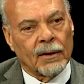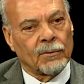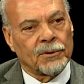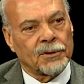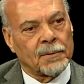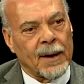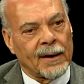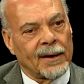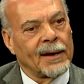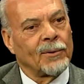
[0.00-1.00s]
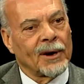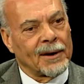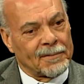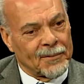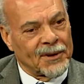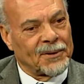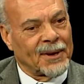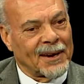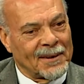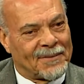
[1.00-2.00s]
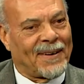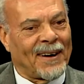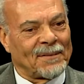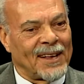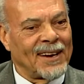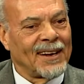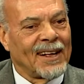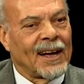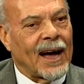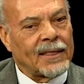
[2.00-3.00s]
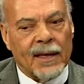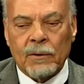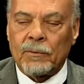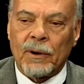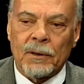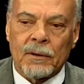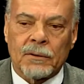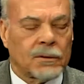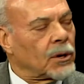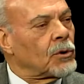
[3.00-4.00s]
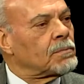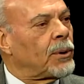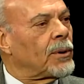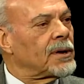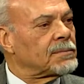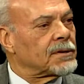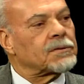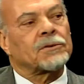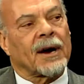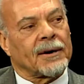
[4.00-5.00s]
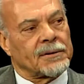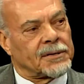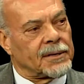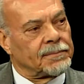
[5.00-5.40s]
Just about any one of them once you get involved in it. I think one of the tone poems of Strauss.